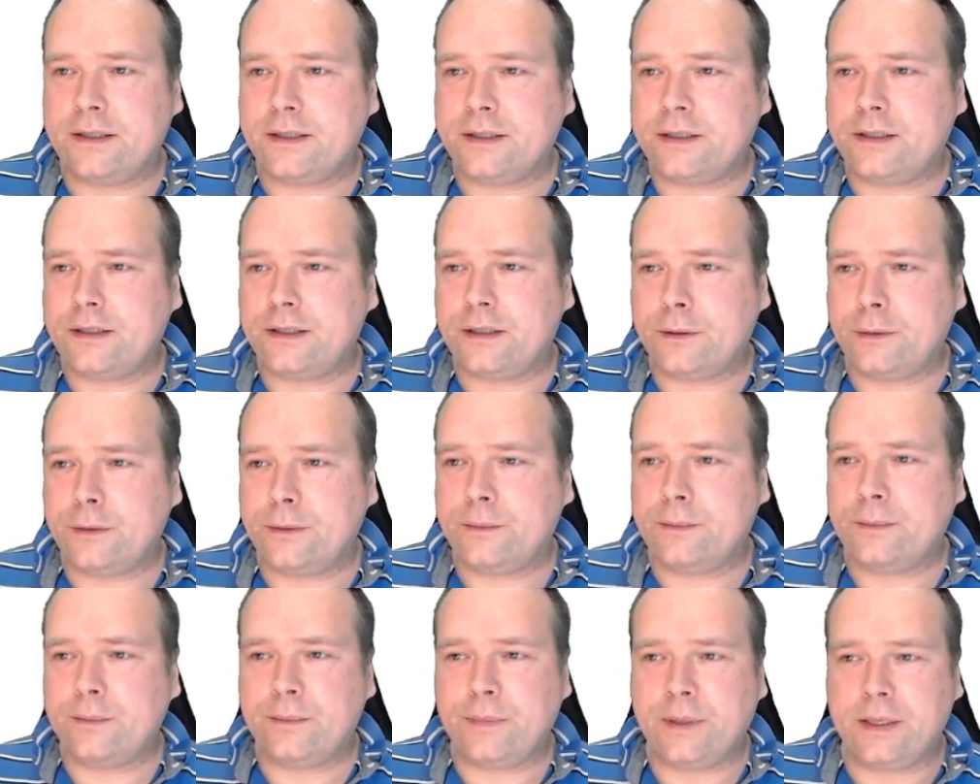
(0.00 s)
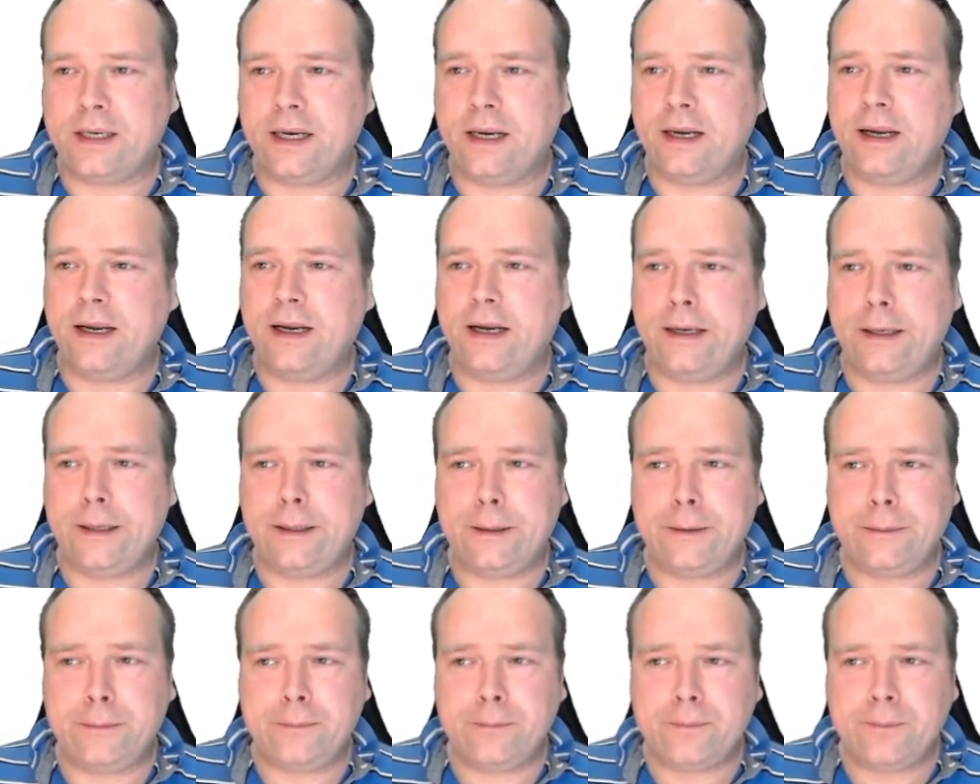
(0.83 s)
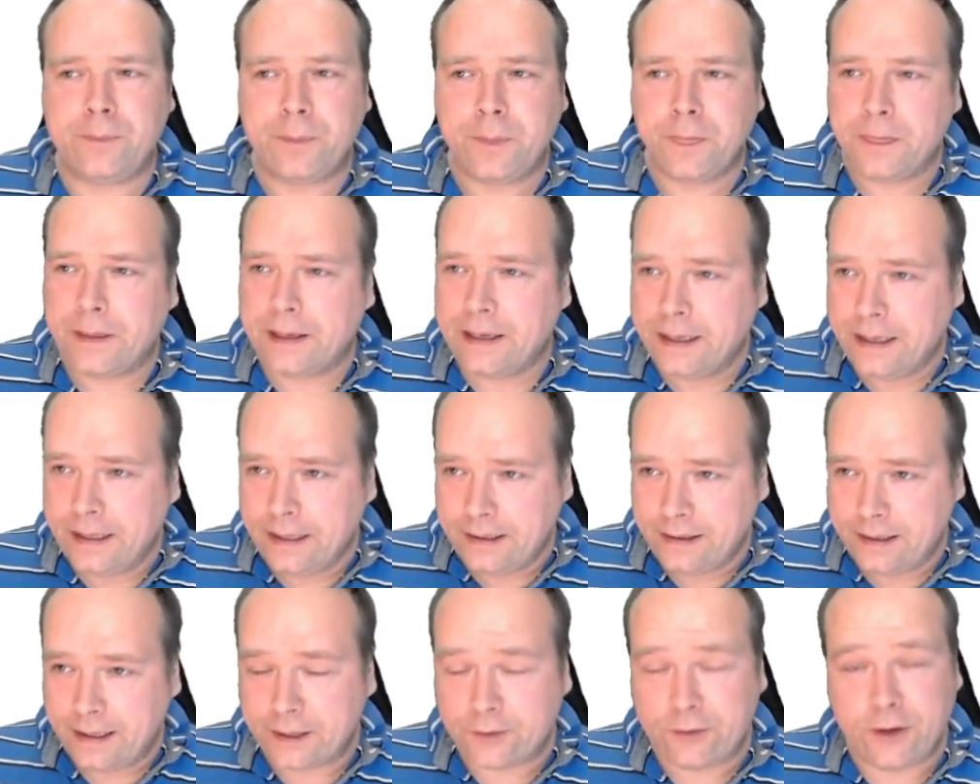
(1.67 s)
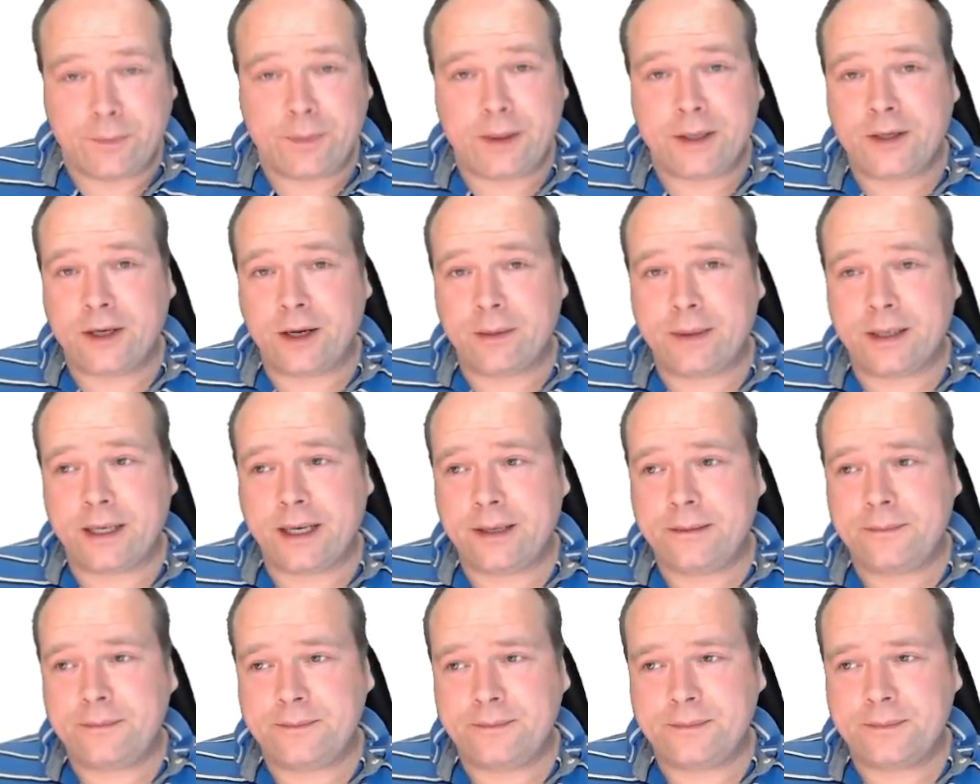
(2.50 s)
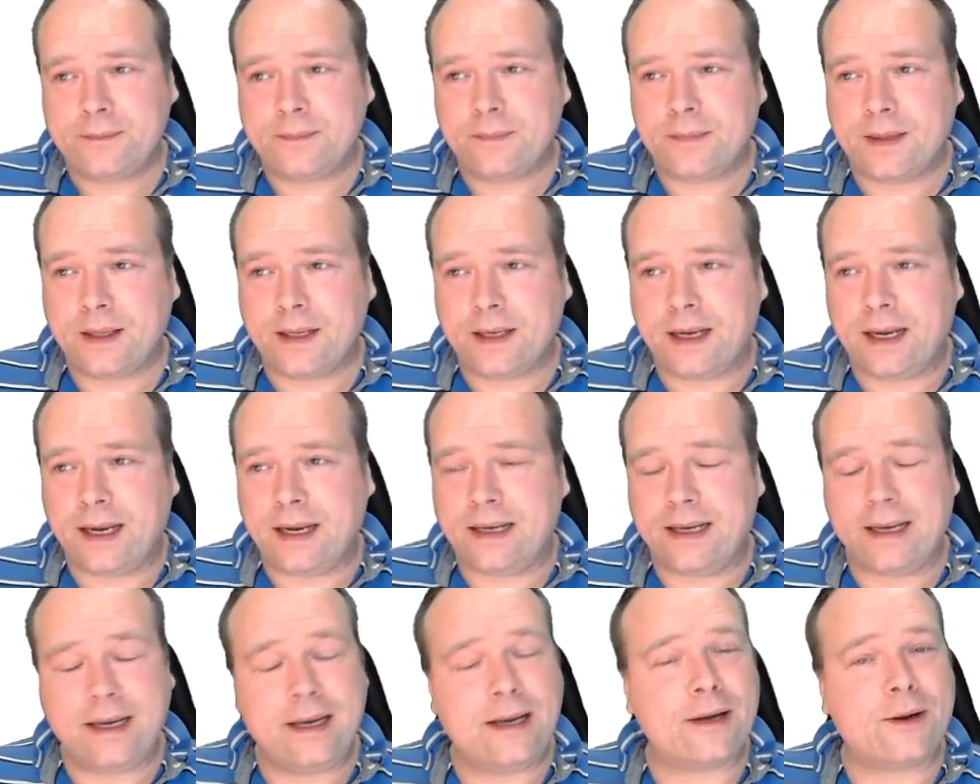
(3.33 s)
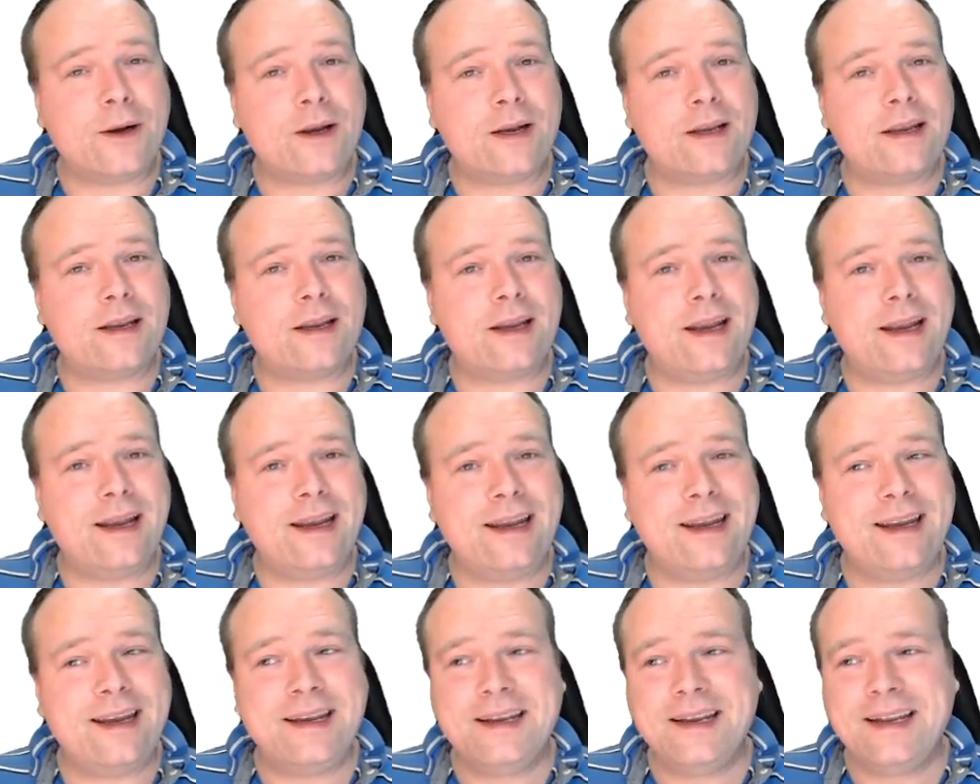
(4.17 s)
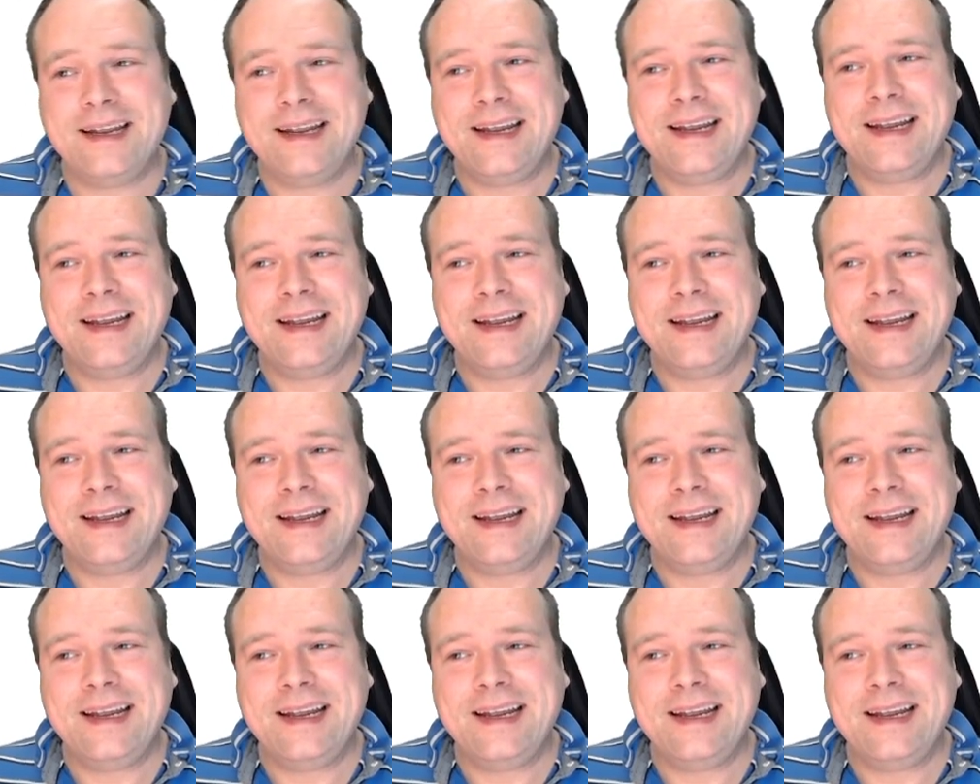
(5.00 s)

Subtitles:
So, but then I quit my job again, and then I got a.